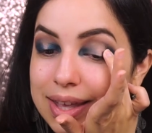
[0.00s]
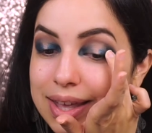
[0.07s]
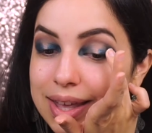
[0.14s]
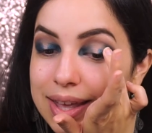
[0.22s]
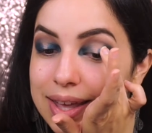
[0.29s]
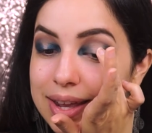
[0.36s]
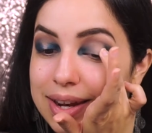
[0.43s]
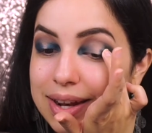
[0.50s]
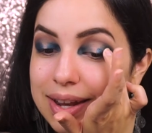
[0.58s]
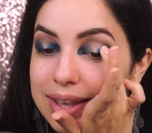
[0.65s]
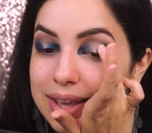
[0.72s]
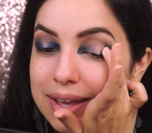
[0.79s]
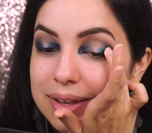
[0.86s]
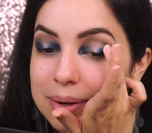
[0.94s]
And
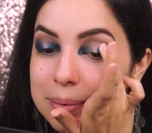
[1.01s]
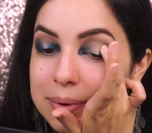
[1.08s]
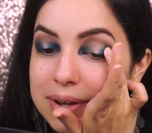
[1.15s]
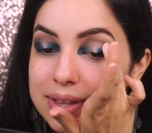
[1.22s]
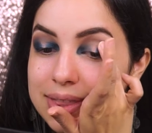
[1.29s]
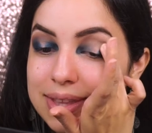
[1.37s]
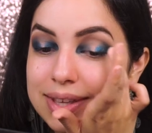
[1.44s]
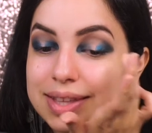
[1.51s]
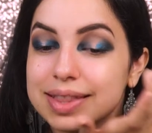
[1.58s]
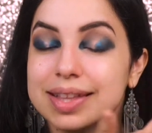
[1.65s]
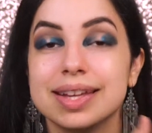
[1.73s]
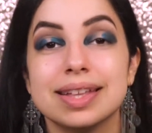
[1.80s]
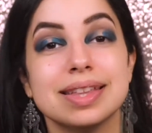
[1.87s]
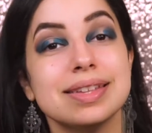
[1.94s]
yeah, you're probably thinking
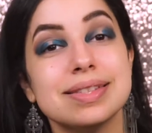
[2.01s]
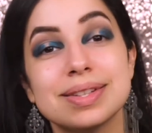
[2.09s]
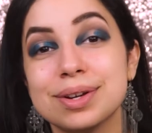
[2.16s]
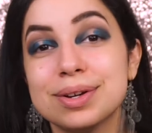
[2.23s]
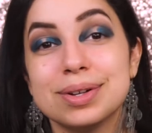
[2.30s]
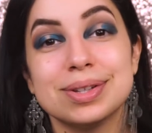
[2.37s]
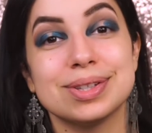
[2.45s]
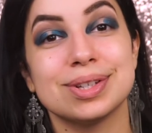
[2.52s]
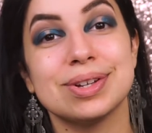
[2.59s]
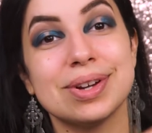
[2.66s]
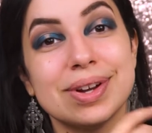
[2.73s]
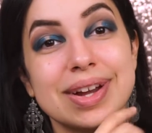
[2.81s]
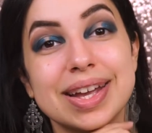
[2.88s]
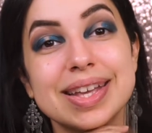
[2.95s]
like, this girl is
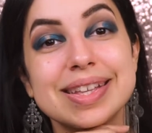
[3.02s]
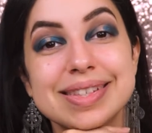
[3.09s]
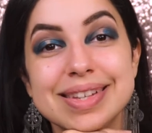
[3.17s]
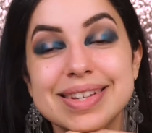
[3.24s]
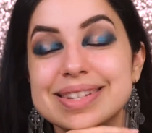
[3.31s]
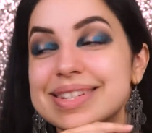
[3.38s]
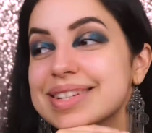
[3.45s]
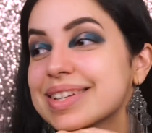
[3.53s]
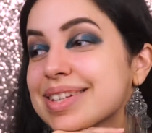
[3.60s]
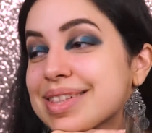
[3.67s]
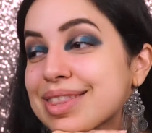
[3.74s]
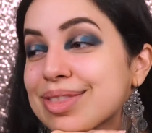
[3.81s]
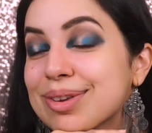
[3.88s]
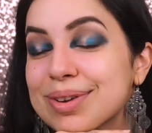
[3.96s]
crazy. She took a
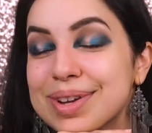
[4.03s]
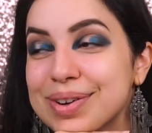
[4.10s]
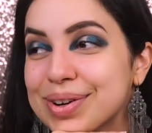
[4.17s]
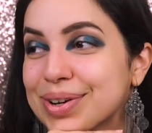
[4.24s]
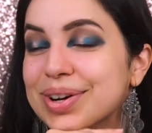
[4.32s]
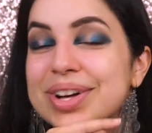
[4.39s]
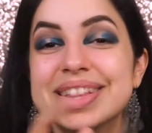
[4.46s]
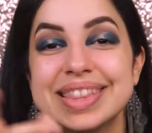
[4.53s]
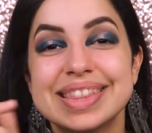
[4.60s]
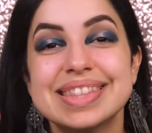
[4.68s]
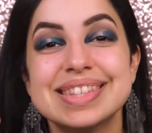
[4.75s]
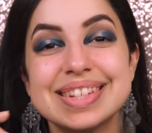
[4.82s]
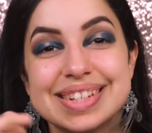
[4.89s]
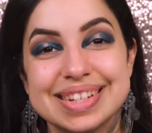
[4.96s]
3-year-old
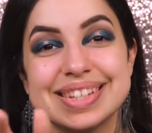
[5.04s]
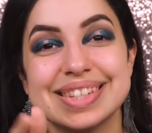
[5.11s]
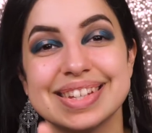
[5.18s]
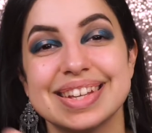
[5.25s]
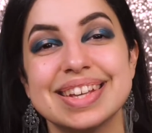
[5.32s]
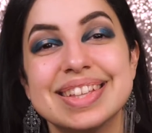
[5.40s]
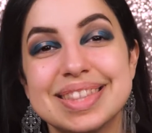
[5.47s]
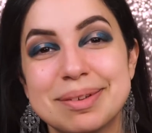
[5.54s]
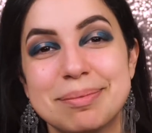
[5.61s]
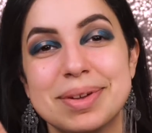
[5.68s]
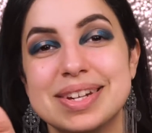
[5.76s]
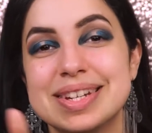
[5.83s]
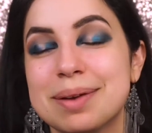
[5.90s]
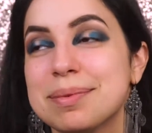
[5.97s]
to Disney in the
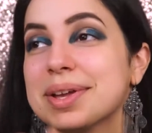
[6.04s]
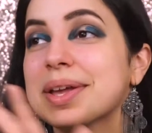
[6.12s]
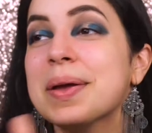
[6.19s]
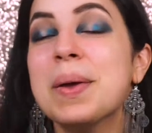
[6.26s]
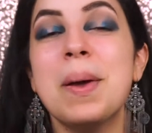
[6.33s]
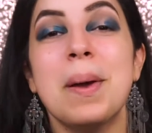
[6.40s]
pandemic.